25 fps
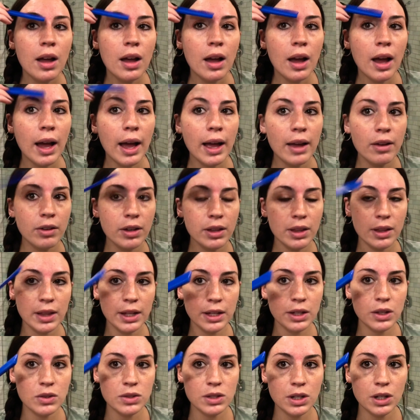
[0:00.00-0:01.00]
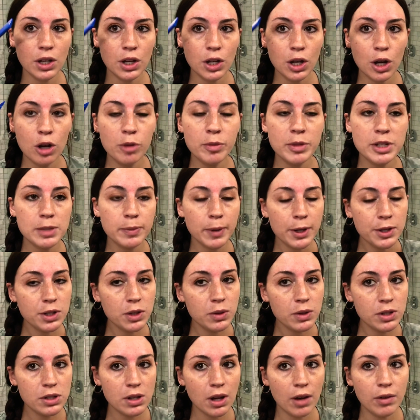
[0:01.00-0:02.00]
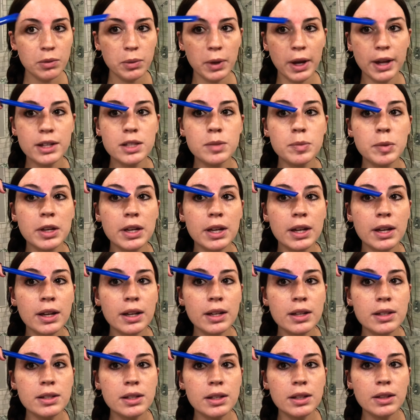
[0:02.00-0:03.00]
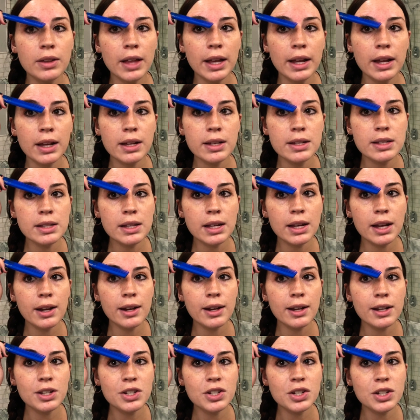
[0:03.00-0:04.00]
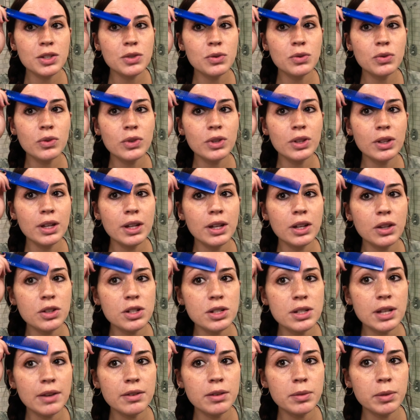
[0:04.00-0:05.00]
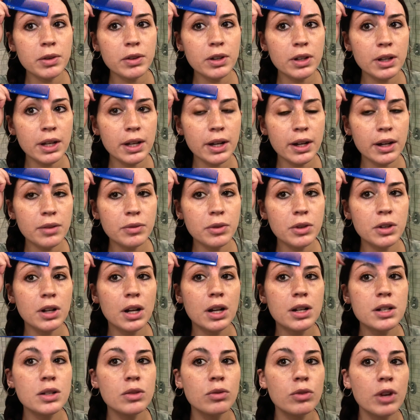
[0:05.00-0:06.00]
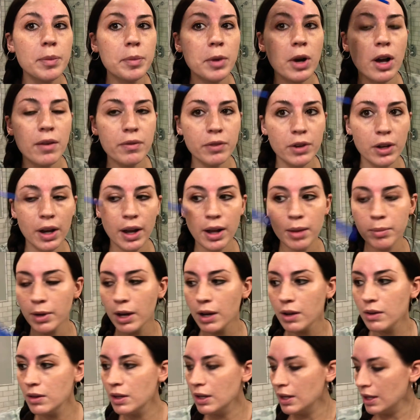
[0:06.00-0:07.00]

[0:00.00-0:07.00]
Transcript: I really like using a comb, especially with soft wax, because like I said, it's just really, you just have to be really careful not to rip off your eyebrow.